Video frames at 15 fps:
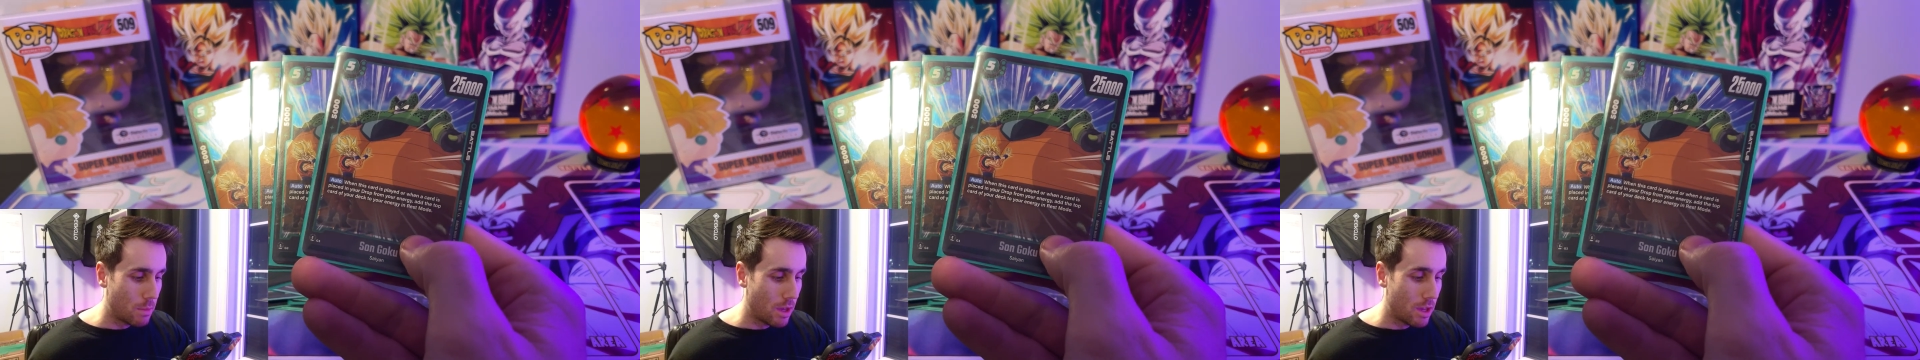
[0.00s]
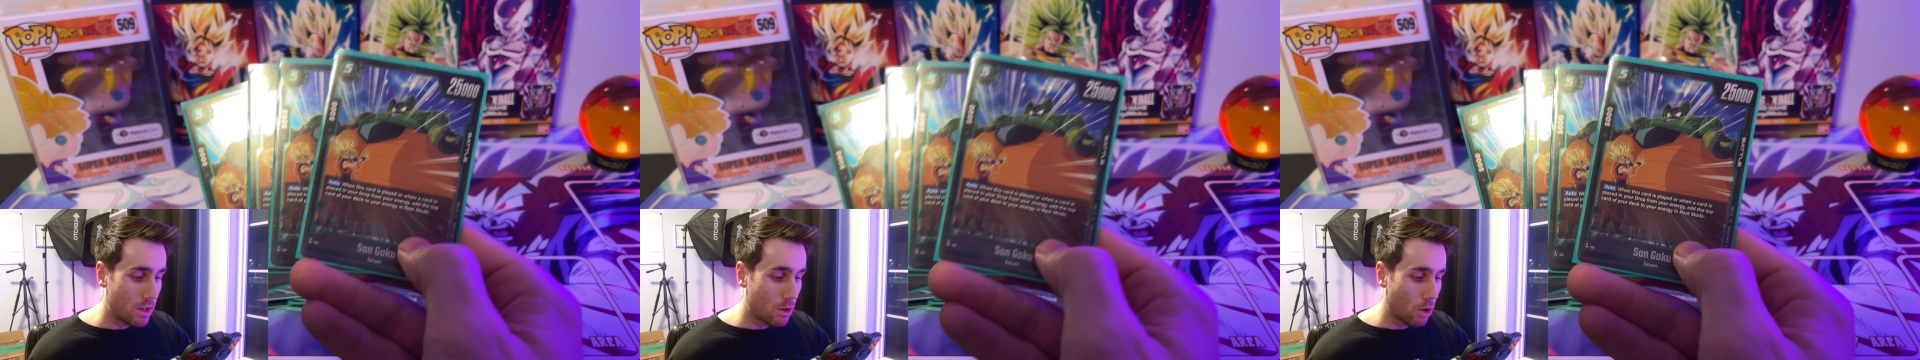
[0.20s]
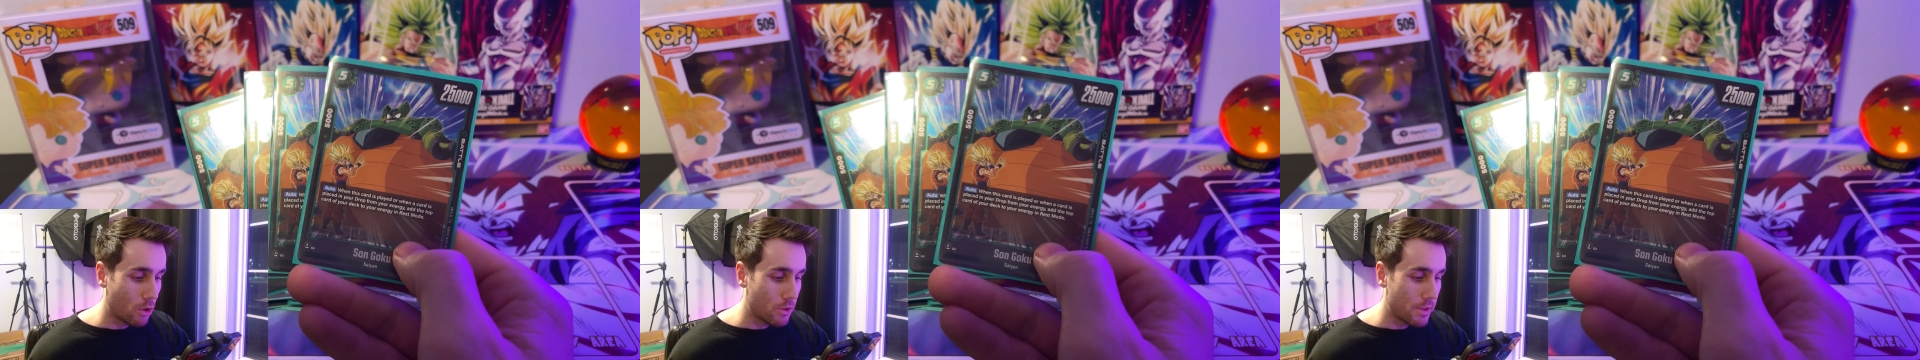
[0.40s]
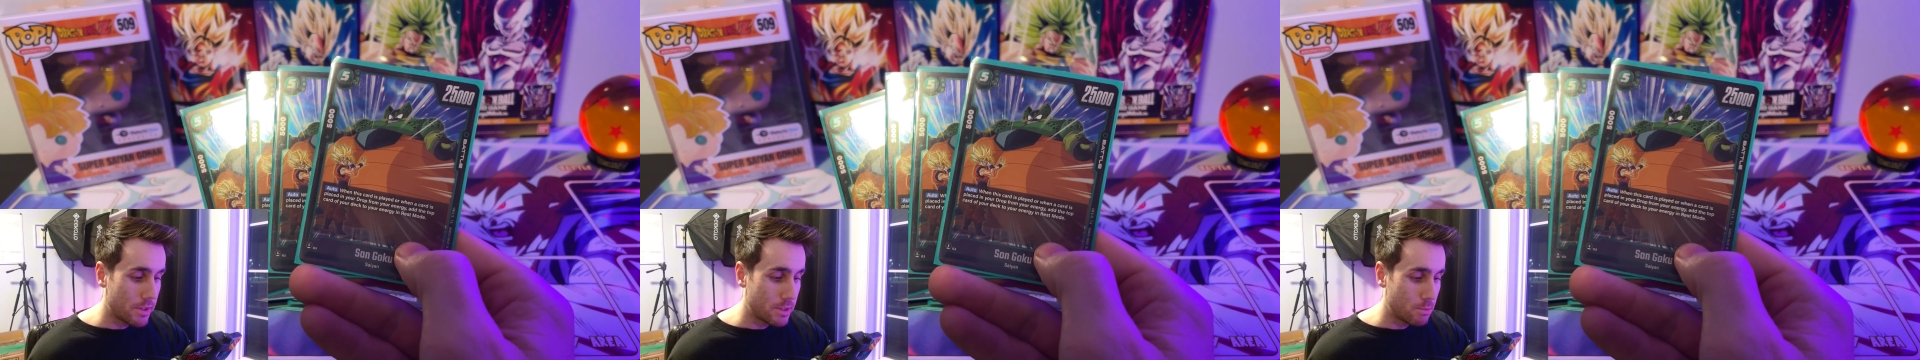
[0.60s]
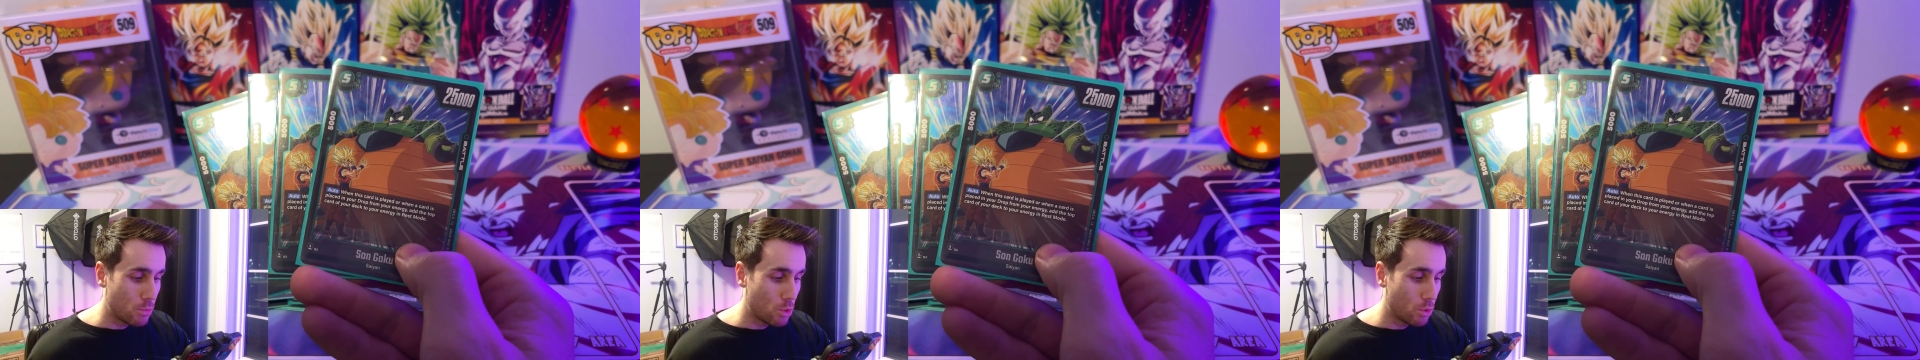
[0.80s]
a card
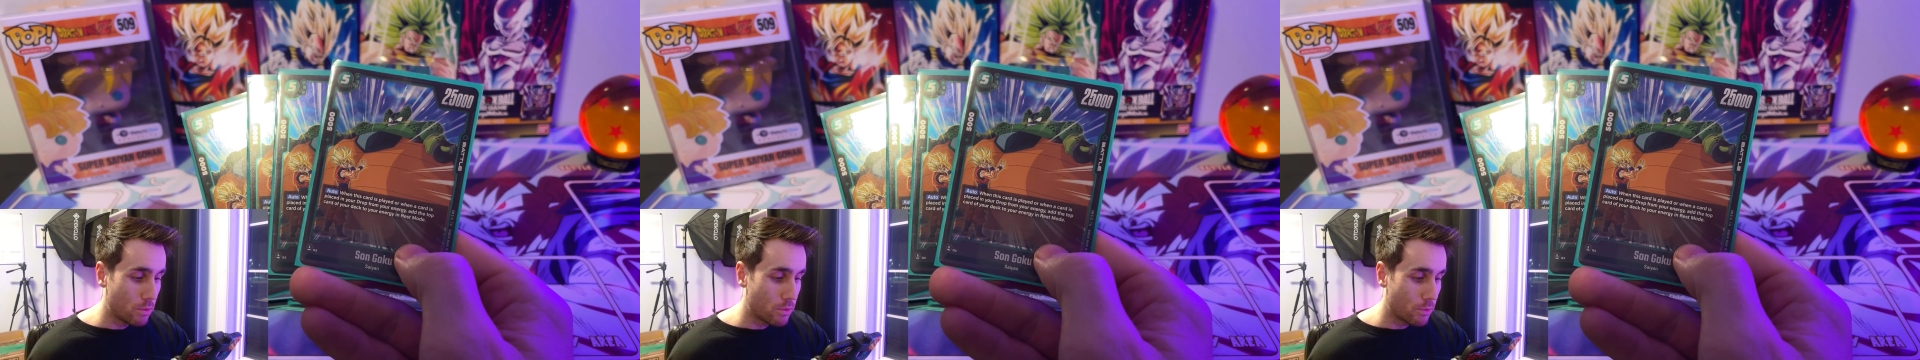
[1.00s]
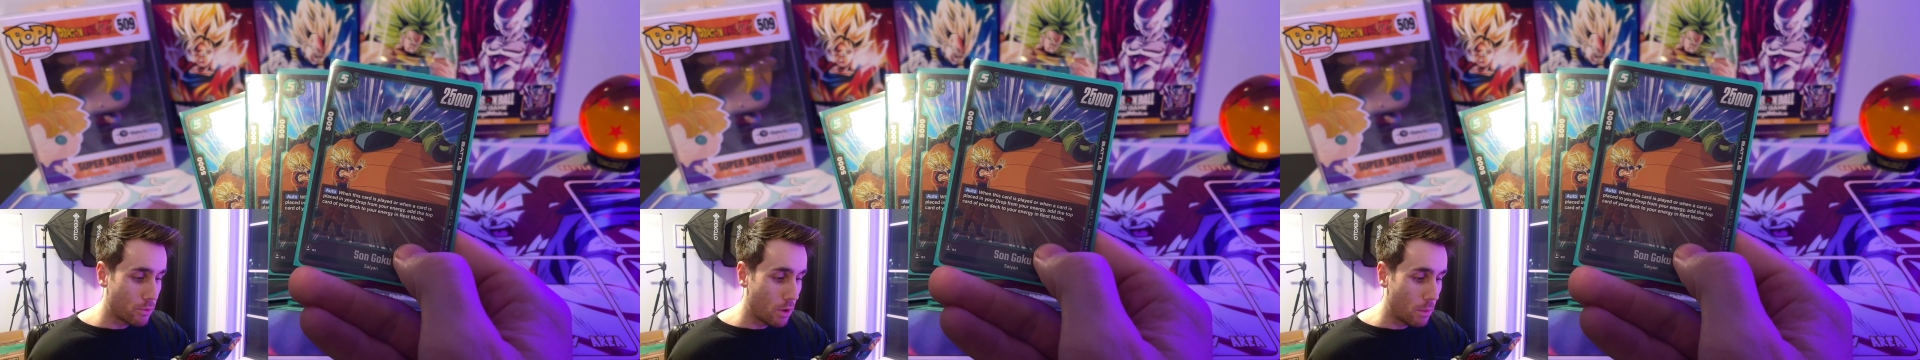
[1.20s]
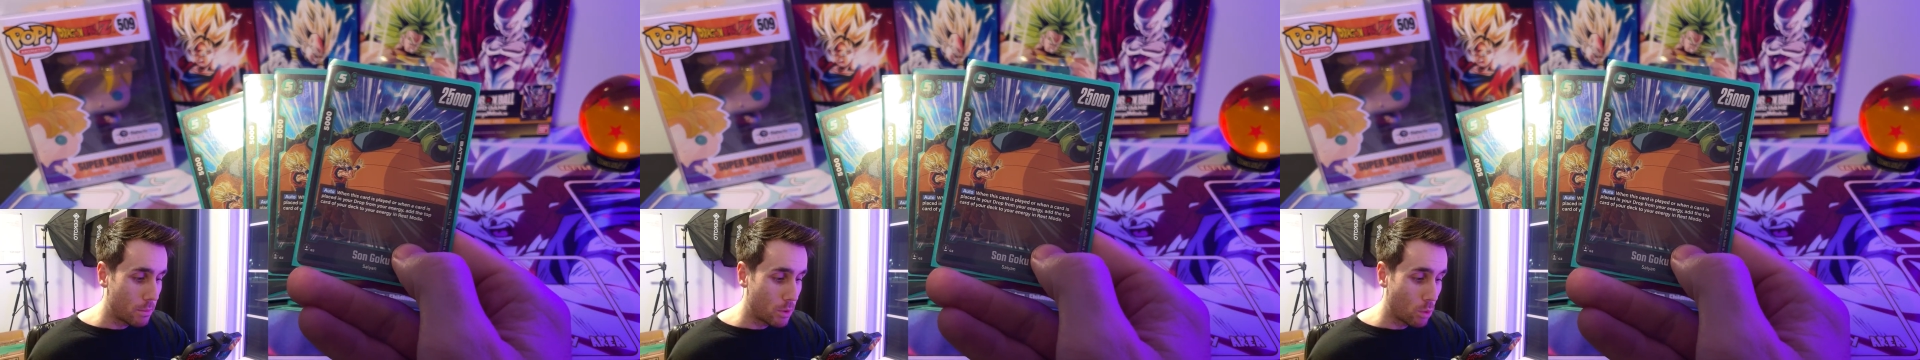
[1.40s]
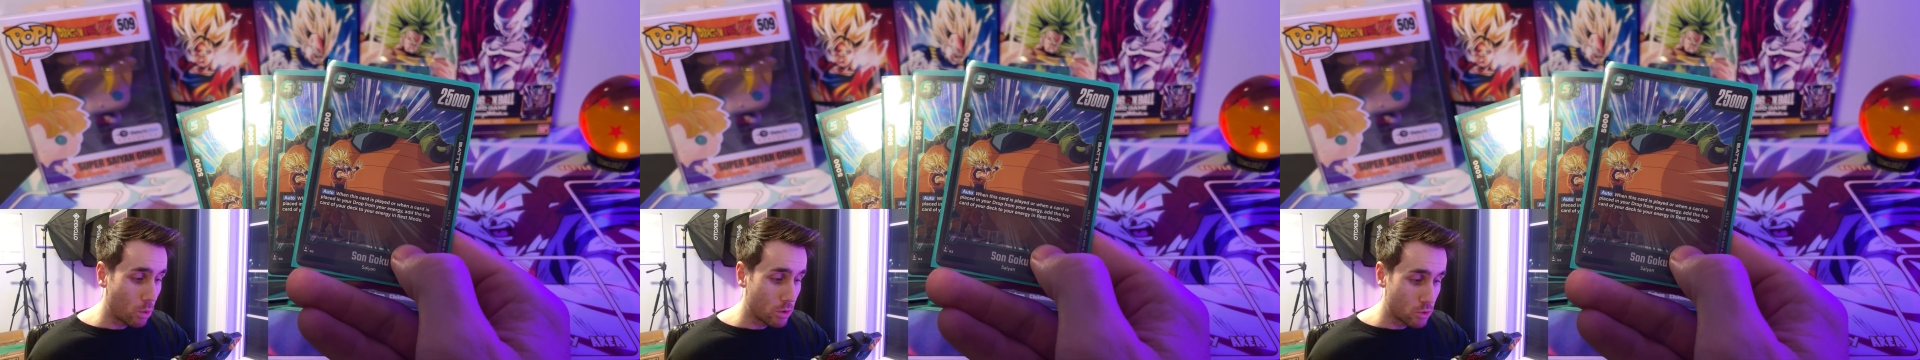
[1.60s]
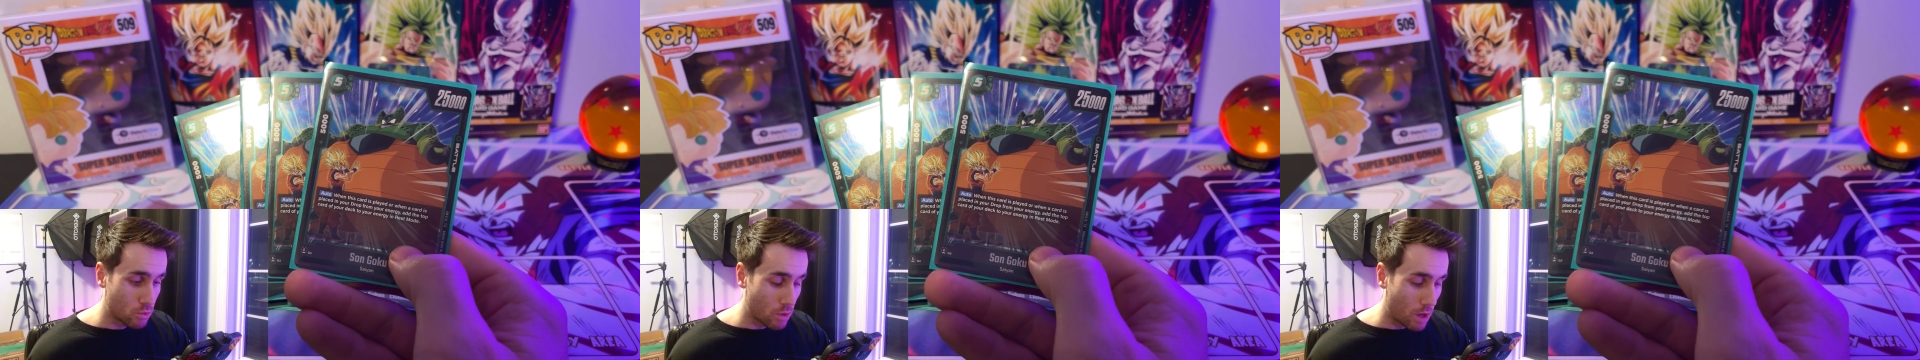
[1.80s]
is moved from
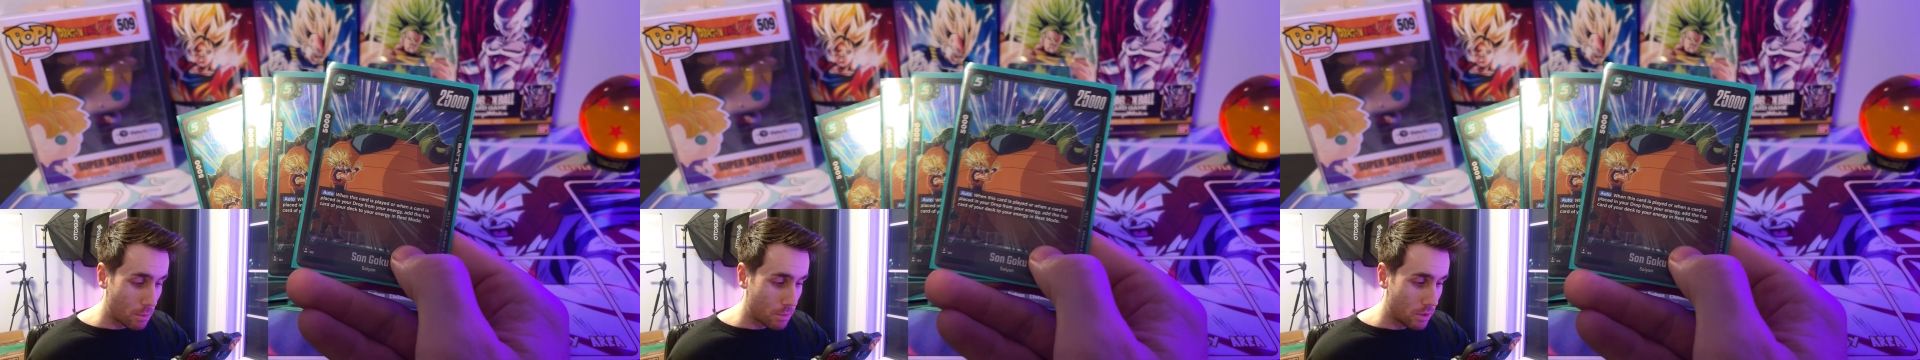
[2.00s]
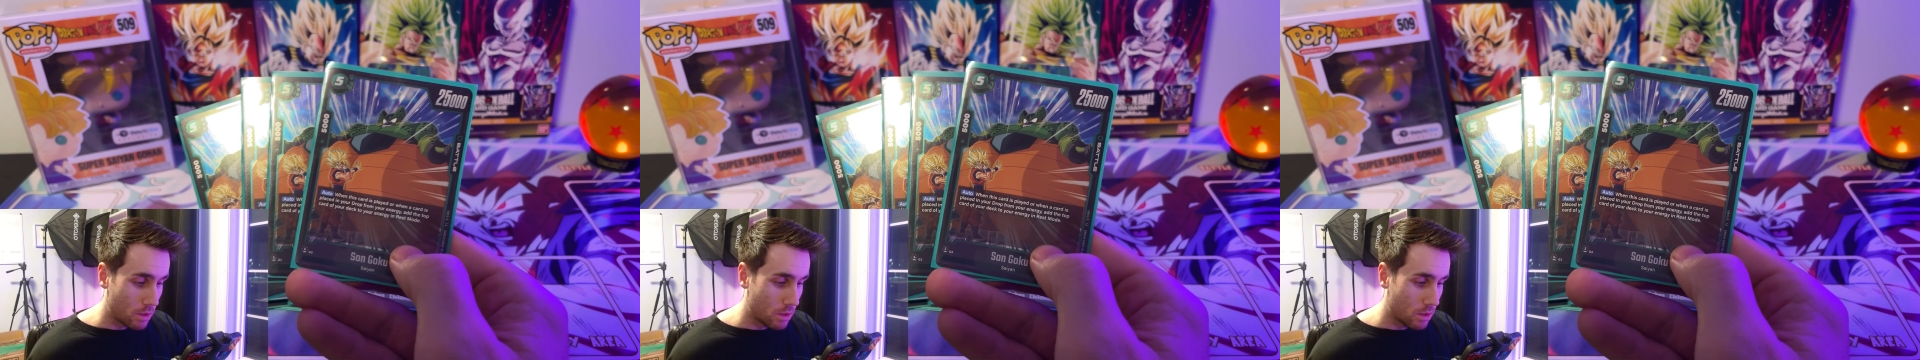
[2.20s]
your drop